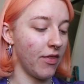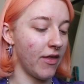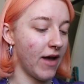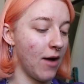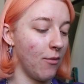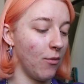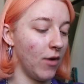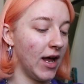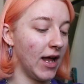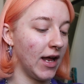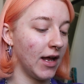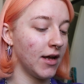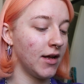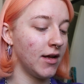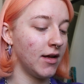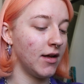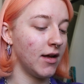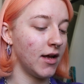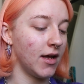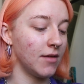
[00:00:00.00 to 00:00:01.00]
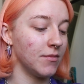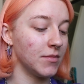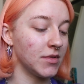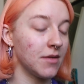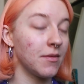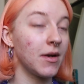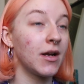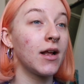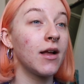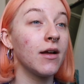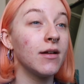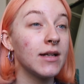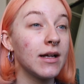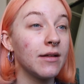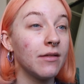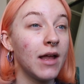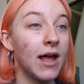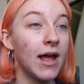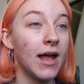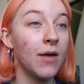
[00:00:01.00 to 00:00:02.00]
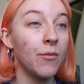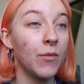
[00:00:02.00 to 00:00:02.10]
that way. So I'm gonna go down there